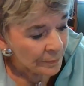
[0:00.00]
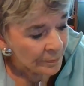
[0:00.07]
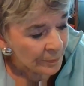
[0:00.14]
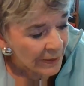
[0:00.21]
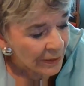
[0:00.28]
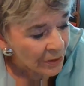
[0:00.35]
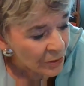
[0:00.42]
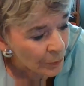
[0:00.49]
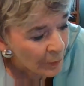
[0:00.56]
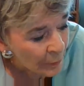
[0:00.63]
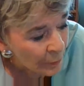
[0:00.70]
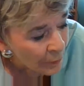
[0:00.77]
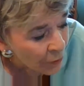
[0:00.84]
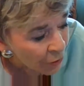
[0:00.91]
Because
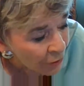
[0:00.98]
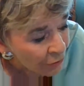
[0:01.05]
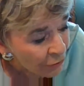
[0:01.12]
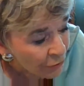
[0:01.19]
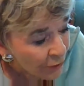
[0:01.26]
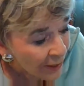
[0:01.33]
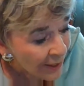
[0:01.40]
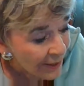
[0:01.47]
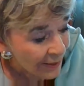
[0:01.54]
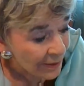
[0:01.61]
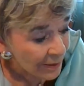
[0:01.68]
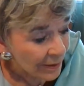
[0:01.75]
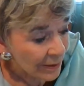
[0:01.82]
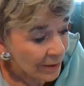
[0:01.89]
people are
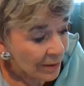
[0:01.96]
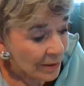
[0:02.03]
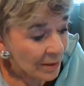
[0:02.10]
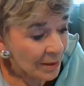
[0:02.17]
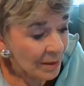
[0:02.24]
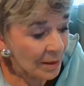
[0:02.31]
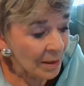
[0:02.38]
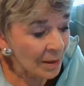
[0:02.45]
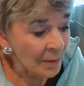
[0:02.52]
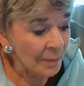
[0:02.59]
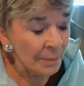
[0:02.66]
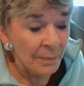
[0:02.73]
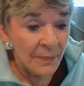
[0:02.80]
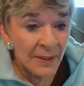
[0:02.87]
afraid
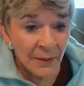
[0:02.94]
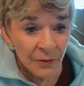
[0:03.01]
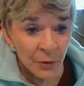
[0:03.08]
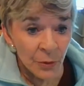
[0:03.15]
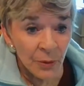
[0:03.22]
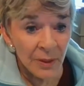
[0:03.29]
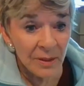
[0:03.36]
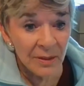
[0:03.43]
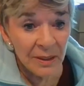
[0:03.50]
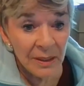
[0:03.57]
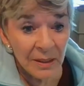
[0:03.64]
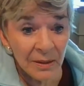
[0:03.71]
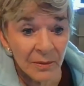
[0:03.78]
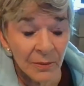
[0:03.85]
that they're crazy,
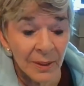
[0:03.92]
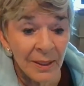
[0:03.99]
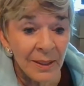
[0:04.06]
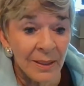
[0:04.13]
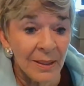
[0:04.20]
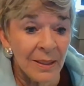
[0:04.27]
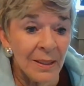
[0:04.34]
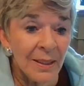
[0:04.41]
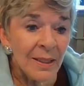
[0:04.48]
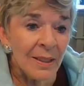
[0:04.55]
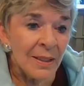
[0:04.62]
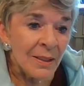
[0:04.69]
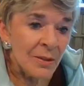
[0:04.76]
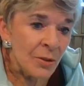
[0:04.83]
right?
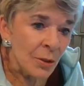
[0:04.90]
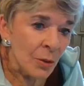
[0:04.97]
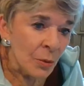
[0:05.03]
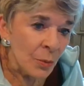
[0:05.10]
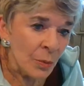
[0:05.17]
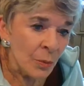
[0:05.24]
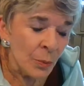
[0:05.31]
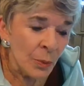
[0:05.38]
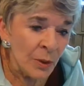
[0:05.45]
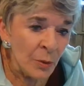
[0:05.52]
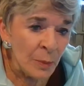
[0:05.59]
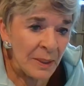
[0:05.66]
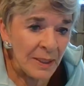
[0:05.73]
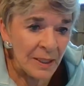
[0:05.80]
So what
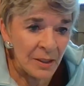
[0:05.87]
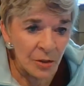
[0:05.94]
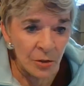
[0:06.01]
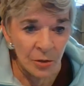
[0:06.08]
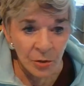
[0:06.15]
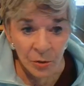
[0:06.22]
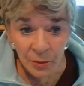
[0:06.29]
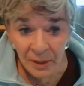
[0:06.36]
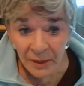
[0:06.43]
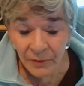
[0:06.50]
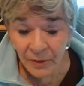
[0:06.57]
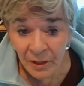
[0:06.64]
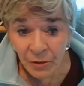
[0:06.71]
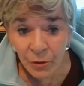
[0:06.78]
do we need to do,
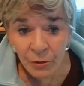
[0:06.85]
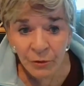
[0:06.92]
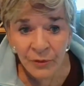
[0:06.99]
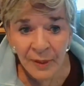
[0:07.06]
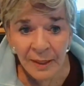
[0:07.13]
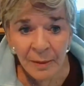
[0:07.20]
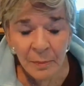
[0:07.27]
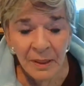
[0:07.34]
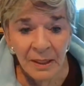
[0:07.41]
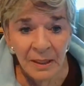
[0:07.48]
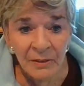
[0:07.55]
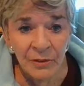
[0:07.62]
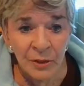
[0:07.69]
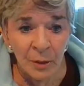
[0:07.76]
even in your
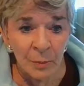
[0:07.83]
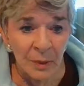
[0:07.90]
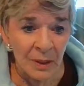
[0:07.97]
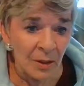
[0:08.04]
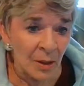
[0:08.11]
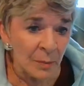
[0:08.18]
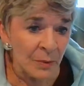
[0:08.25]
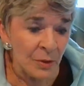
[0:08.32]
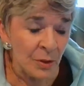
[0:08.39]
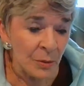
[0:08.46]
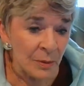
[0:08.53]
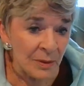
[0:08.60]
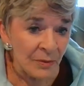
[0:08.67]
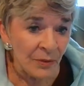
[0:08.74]
family, if someone comes to
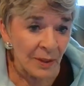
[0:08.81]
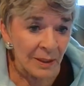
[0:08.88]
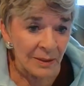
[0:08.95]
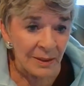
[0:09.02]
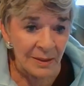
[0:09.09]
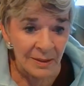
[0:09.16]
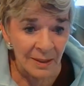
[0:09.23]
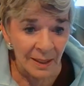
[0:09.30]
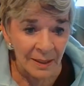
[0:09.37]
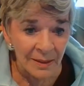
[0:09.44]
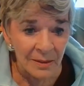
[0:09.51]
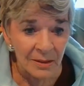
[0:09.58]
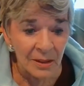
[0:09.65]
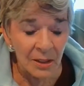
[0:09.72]
you and finally
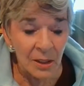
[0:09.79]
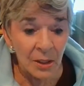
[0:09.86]
says,